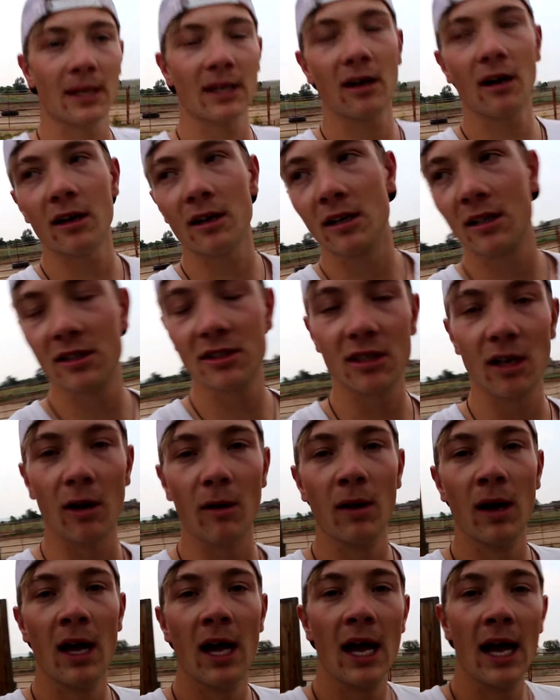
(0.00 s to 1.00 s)
my car. So
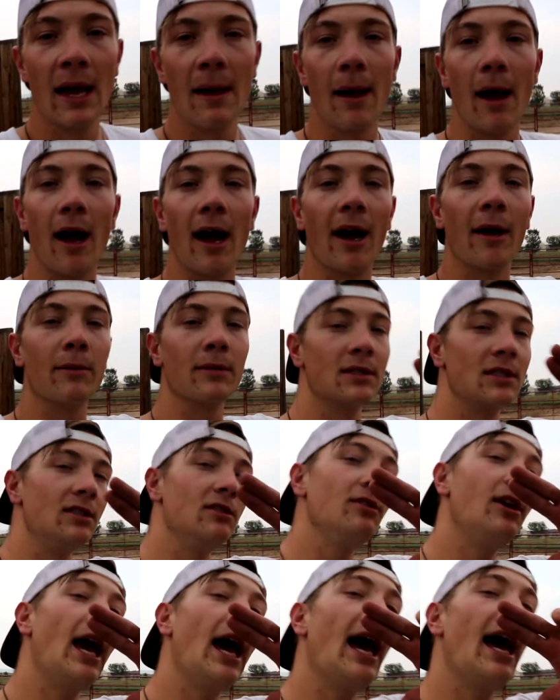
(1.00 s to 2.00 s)
I will
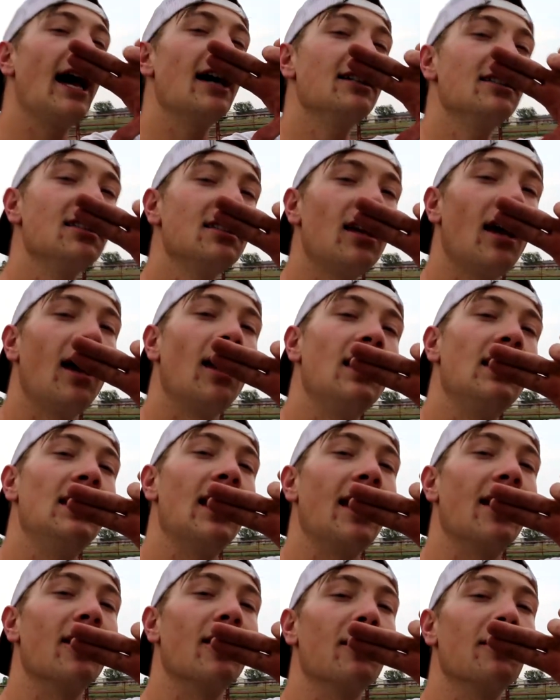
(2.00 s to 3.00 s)
see you guys
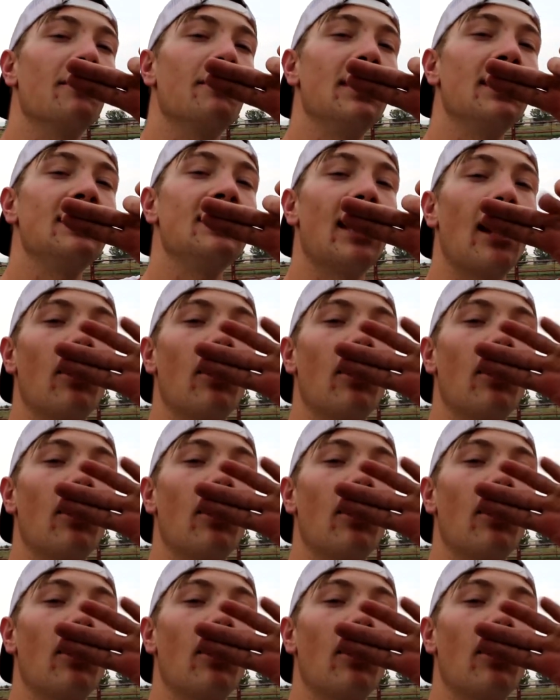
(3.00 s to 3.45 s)
later. Peace